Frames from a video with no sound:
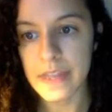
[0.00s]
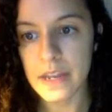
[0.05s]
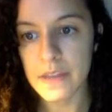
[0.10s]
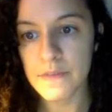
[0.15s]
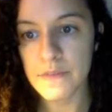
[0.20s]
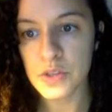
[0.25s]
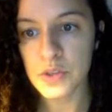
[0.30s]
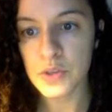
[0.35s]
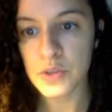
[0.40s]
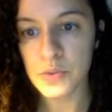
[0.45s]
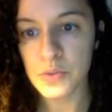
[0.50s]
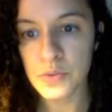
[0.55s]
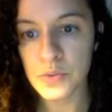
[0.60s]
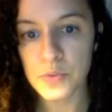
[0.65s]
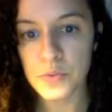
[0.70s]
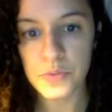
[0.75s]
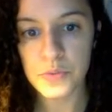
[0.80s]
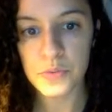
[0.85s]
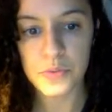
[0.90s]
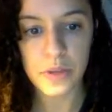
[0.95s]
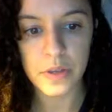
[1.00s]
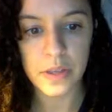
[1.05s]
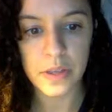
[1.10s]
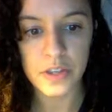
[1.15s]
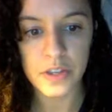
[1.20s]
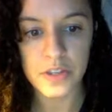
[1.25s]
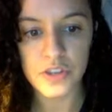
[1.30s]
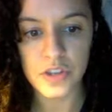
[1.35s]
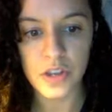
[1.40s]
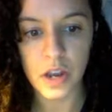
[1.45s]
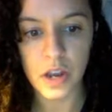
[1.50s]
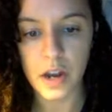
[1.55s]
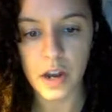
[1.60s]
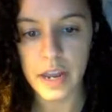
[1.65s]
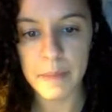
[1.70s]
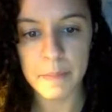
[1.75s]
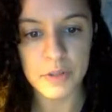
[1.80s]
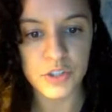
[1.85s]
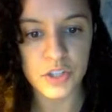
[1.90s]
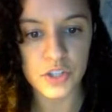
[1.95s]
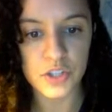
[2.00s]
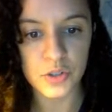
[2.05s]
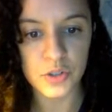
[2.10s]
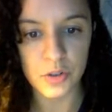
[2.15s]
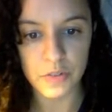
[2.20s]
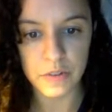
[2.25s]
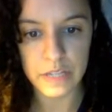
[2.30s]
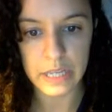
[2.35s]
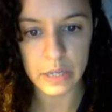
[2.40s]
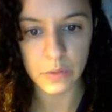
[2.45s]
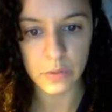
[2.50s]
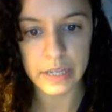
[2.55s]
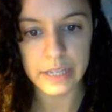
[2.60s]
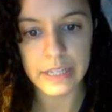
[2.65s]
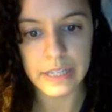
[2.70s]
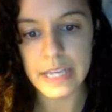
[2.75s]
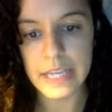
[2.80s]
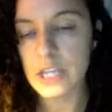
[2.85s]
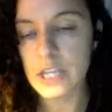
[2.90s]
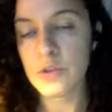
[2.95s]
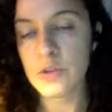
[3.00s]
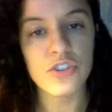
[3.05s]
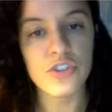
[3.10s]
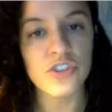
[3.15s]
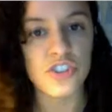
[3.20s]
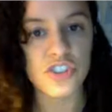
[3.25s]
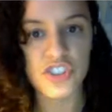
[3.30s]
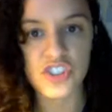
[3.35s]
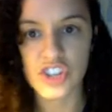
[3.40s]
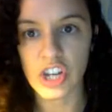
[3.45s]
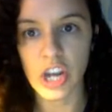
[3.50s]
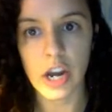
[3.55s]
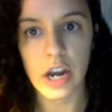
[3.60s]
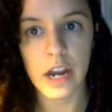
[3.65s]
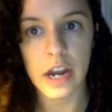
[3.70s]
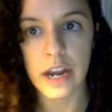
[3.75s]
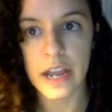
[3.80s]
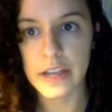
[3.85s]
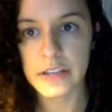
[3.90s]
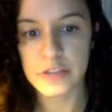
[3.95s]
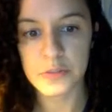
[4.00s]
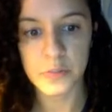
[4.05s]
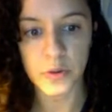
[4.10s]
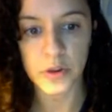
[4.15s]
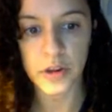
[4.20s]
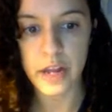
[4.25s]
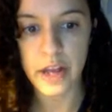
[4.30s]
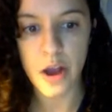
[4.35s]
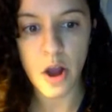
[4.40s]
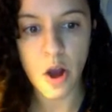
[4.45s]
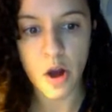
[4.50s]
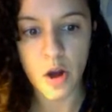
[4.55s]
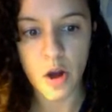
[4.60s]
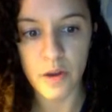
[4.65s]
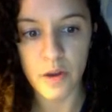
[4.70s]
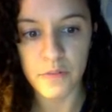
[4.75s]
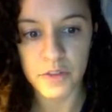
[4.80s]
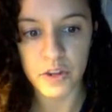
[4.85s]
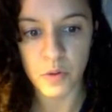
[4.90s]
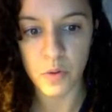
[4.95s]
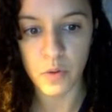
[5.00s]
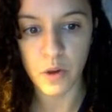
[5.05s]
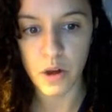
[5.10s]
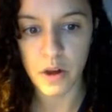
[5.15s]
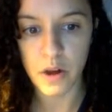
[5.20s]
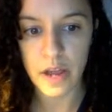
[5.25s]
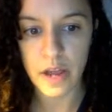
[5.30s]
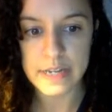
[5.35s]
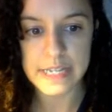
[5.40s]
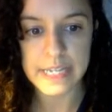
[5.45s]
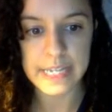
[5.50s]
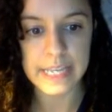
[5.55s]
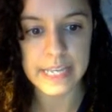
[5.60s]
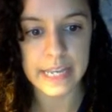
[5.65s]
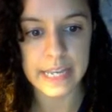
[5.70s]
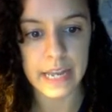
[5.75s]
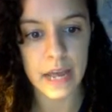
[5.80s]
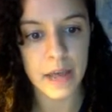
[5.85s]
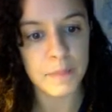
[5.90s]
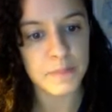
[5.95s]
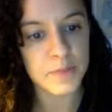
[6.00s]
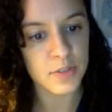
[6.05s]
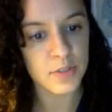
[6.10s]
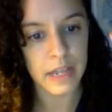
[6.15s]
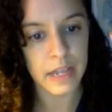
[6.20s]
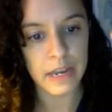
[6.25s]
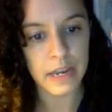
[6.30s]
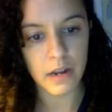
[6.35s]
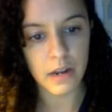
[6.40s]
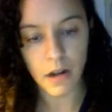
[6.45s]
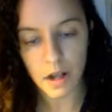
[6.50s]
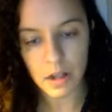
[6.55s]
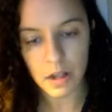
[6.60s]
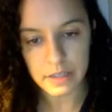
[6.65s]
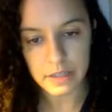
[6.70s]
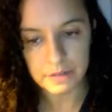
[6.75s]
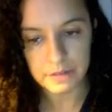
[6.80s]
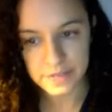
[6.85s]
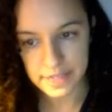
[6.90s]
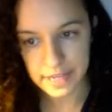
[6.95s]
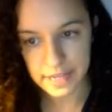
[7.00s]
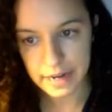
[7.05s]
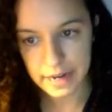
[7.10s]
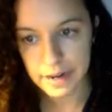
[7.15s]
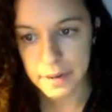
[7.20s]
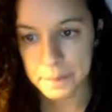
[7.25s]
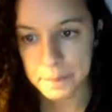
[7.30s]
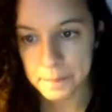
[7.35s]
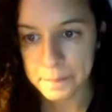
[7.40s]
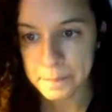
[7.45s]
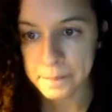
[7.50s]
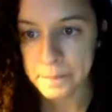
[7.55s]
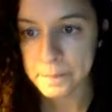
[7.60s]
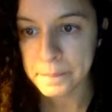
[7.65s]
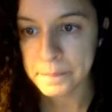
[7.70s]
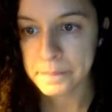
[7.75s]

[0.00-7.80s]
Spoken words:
And then if you are able to do it really quickly, you can just start exporting all of your work onto GitHub so that it all lives there.